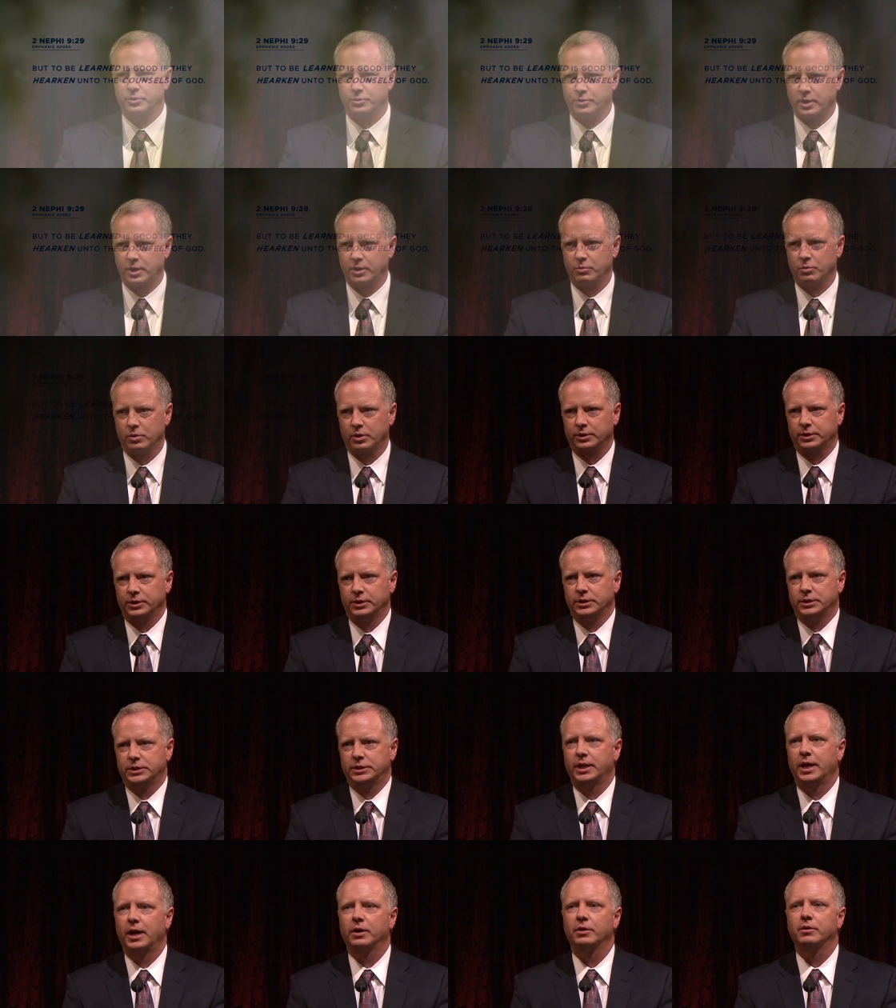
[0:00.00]
degree, I worked in
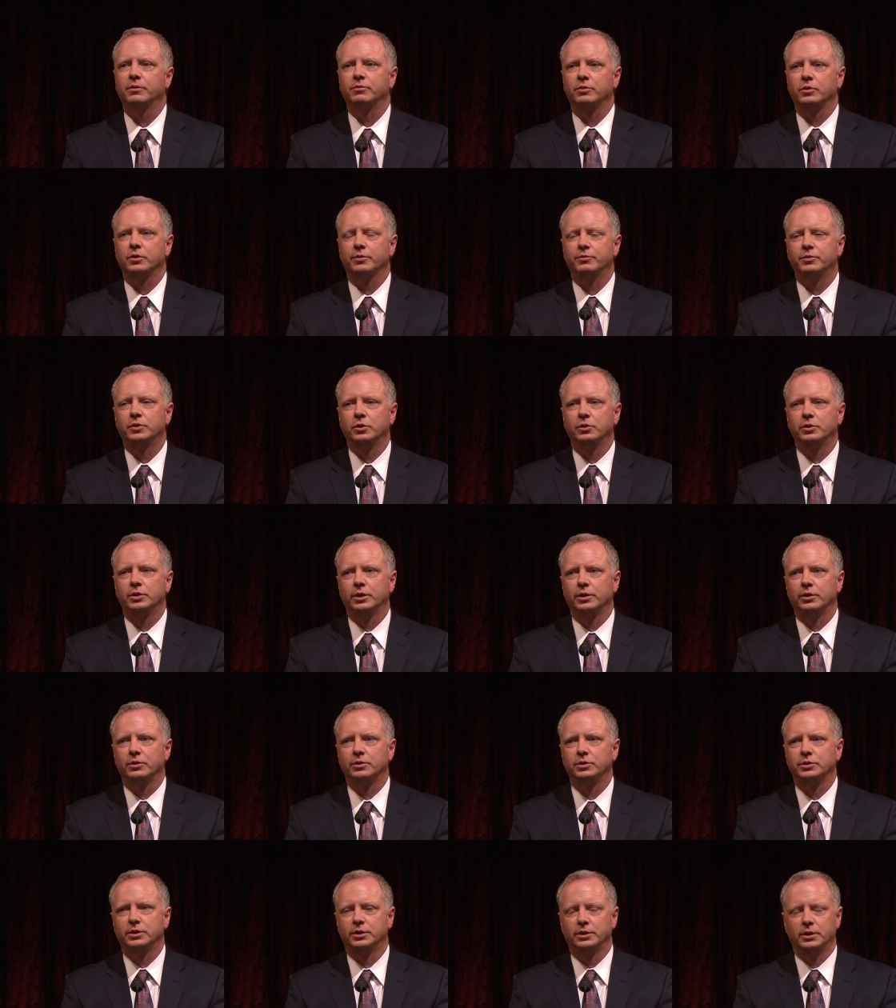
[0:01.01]
Seattle for a few
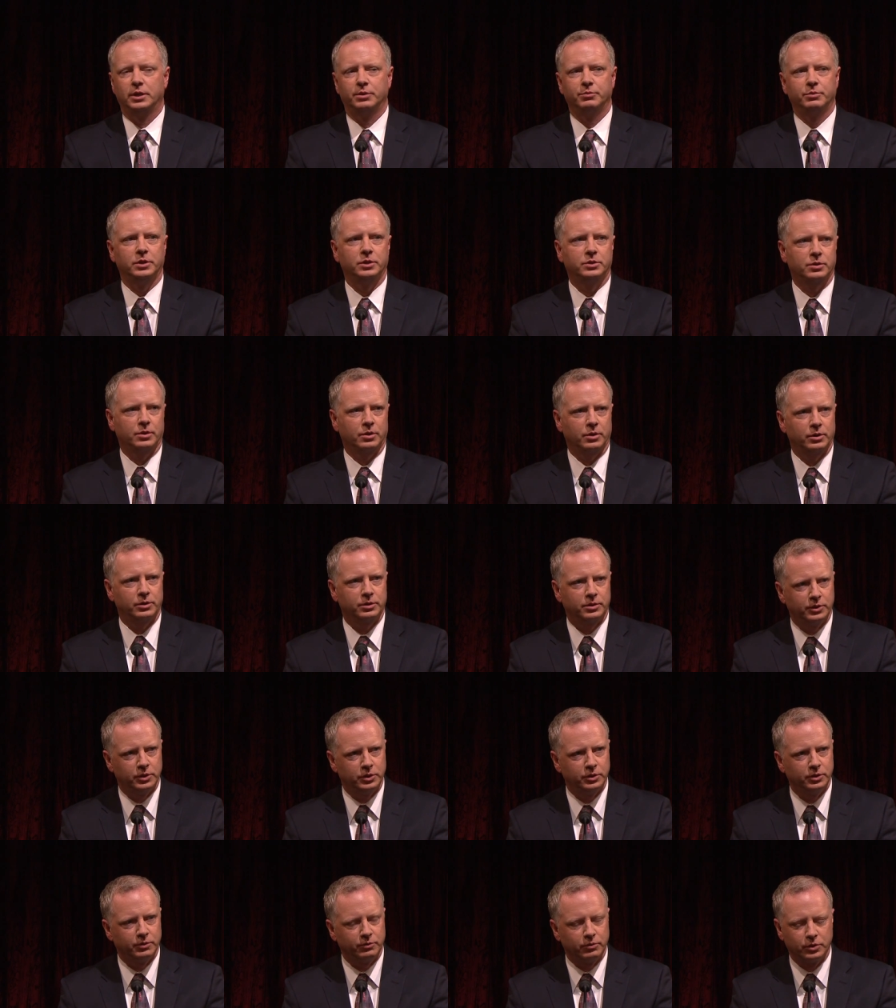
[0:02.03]
years and then returned to
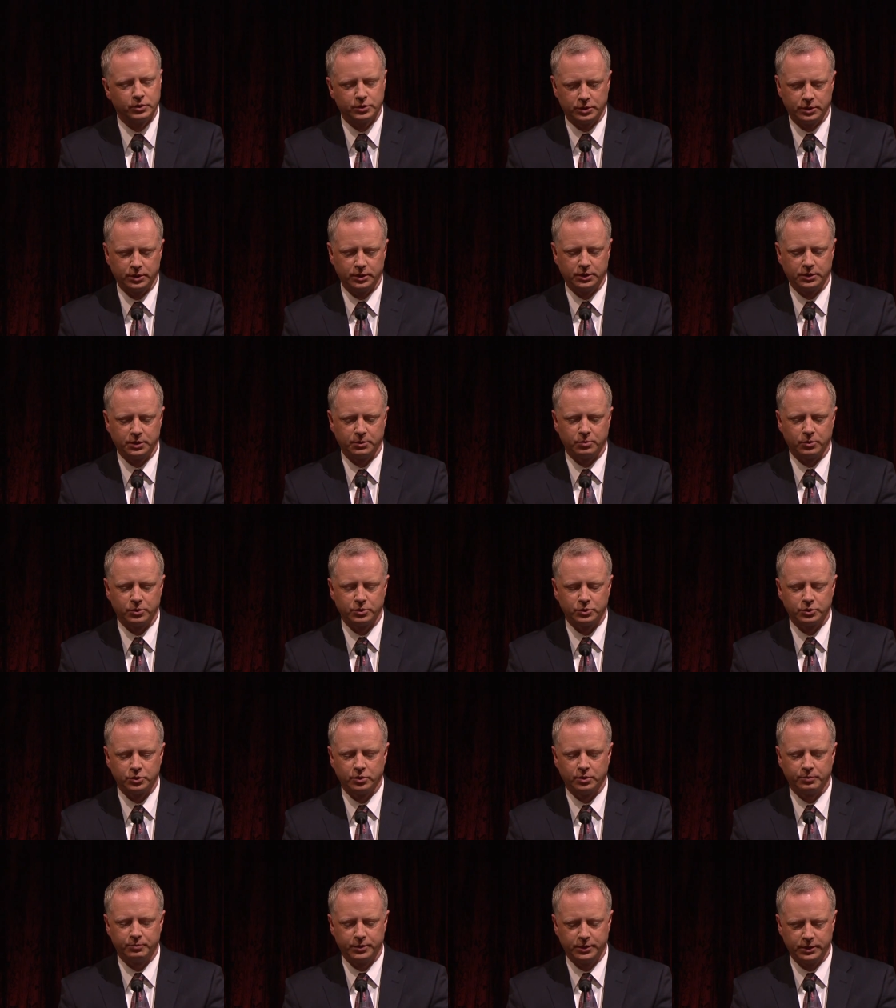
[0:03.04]
the university to
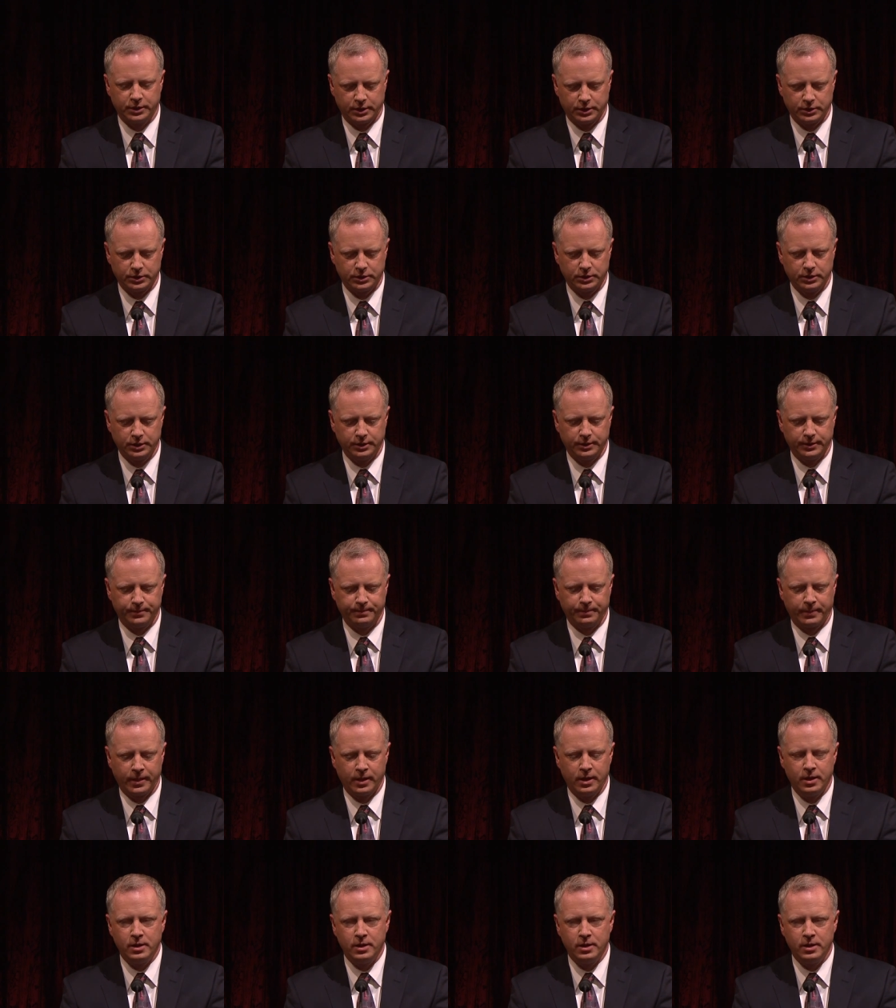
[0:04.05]
pursue a PhD.